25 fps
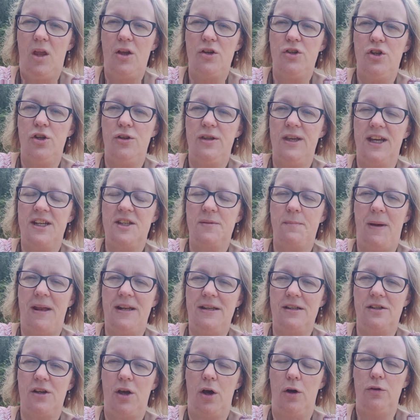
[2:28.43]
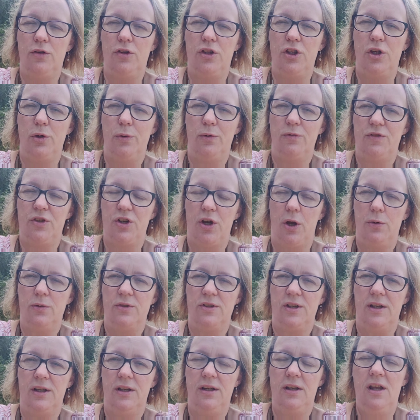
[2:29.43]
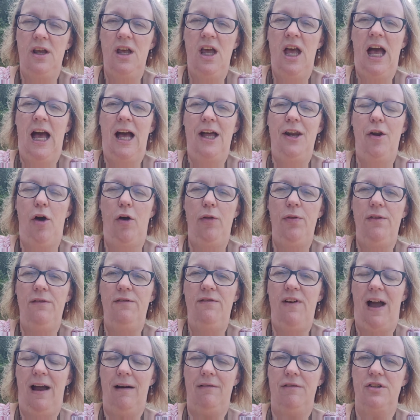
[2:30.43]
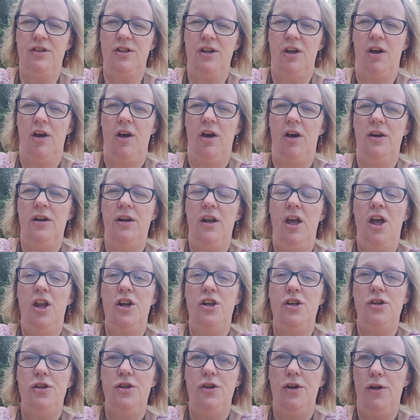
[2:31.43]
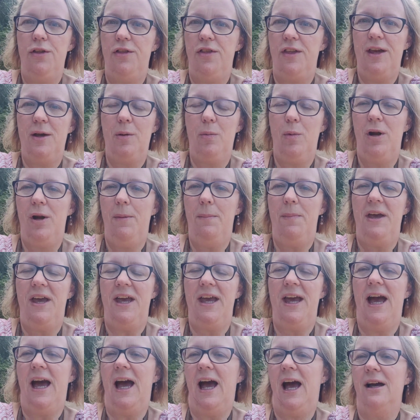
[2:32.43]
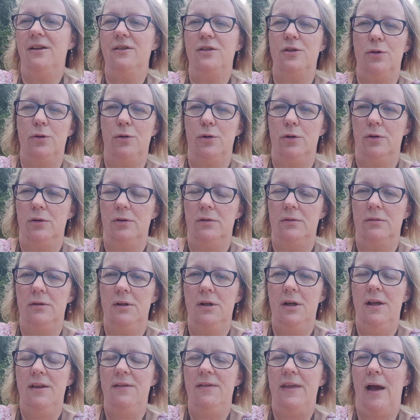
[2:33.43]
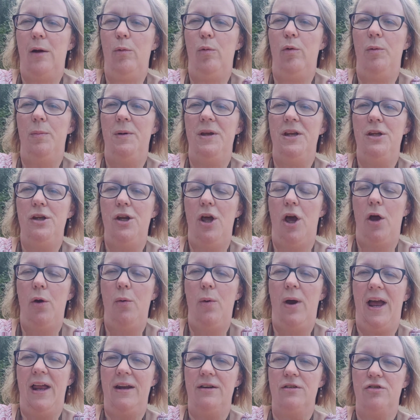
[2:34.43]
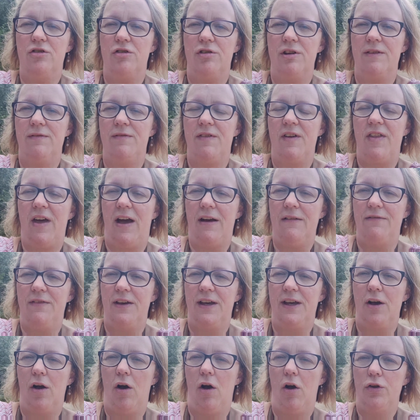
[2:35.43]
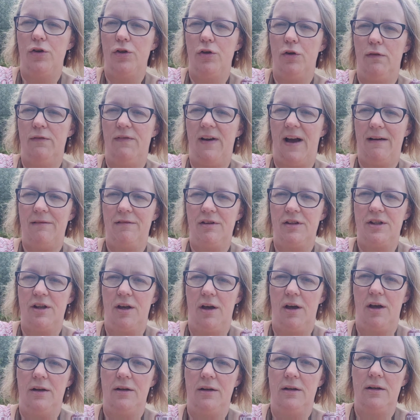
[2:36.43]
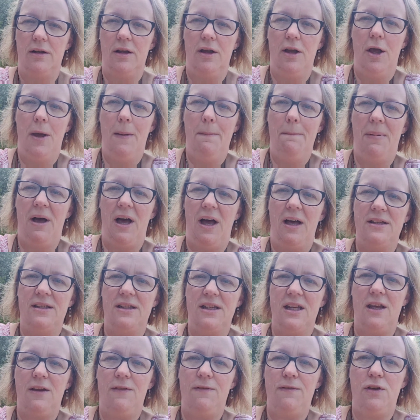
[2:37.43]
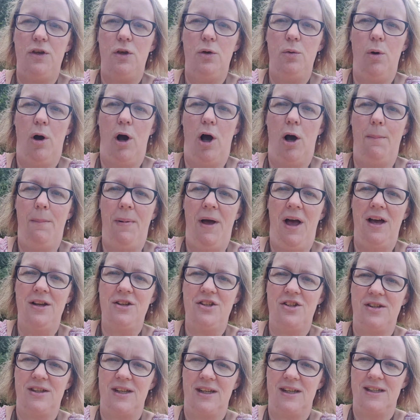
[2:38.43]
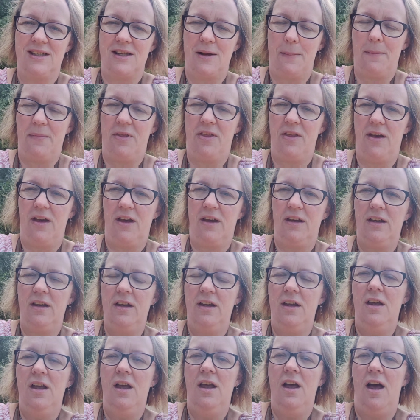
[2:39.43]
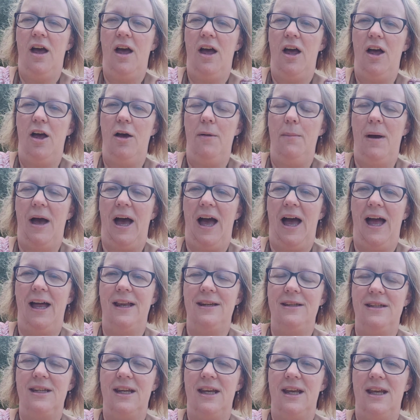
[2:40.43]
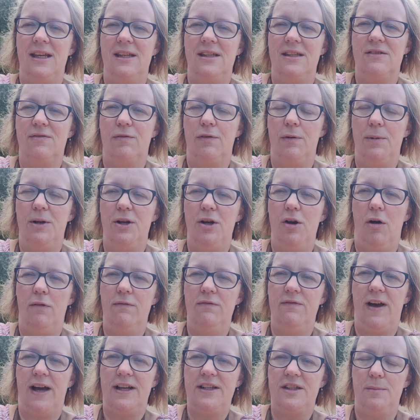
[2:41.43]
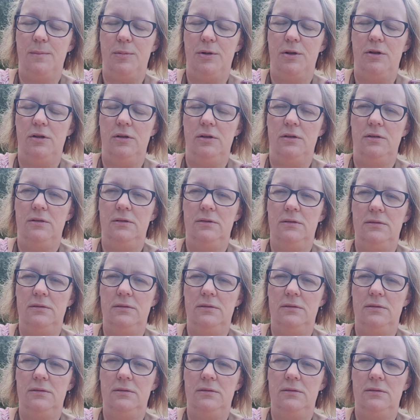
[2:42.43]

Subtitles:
to the expense code that you have chosen, and on the VAT return nothing will appear at all. There will be no entry for that figure on your VAT return. But if you are purchasing something and it's from a non-VATable